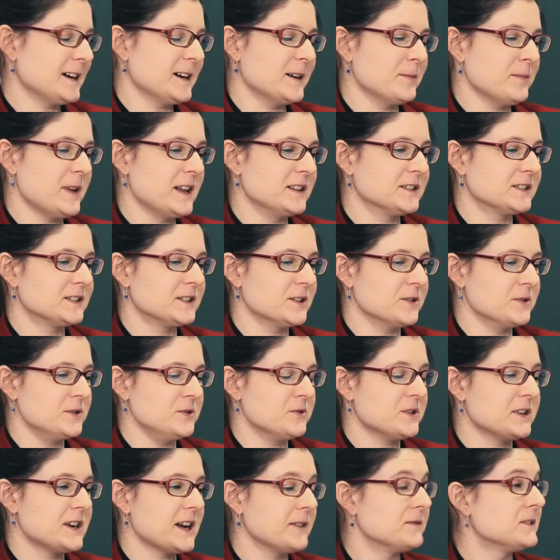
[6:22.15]
Um, and so
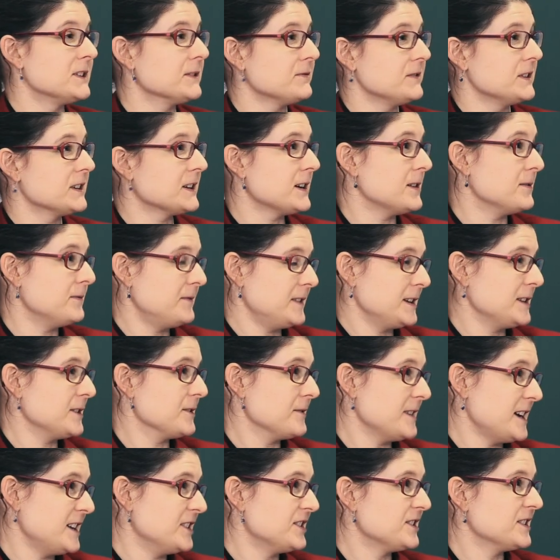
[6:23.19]
you can have different
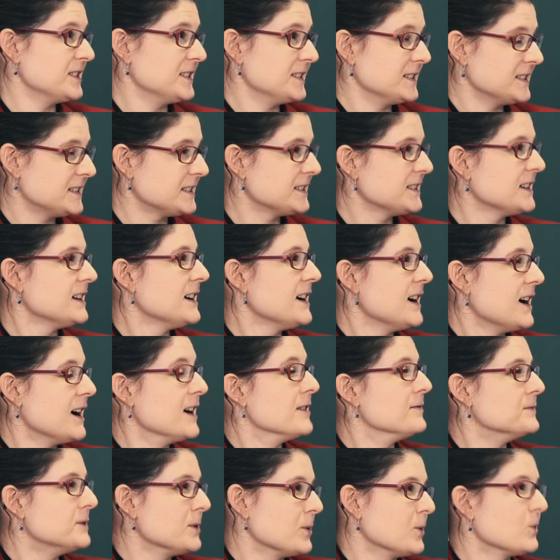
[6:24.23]
configurations
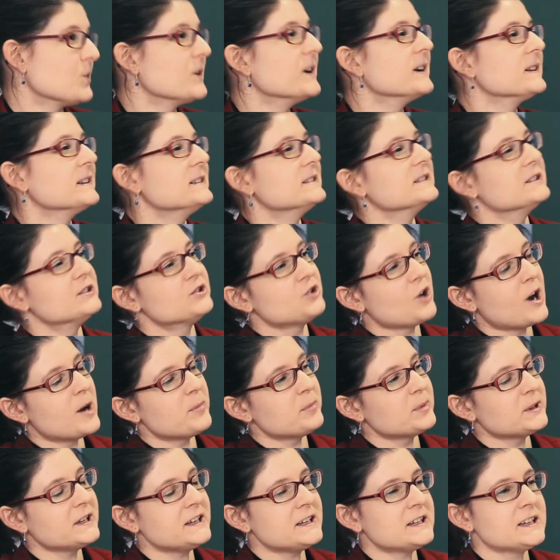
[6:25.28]
of the oil in the
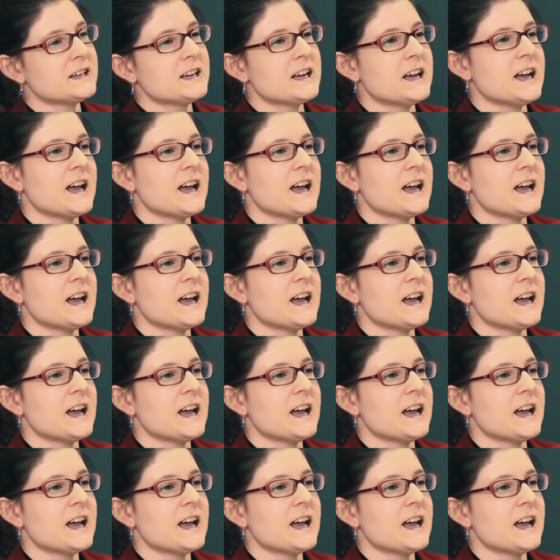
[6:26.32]
droplet.